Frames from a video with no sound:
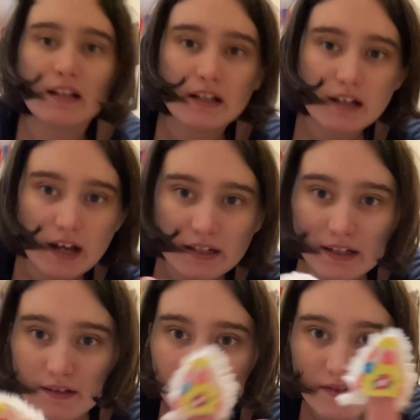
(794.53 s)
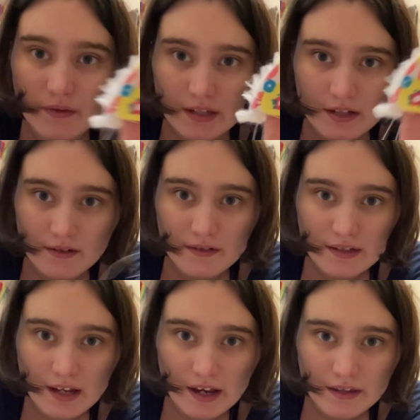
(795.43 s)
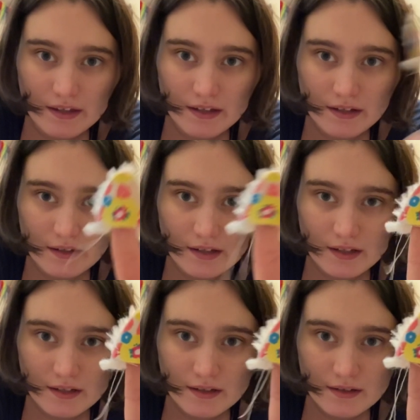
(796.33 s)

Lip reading: I did sew the ears at the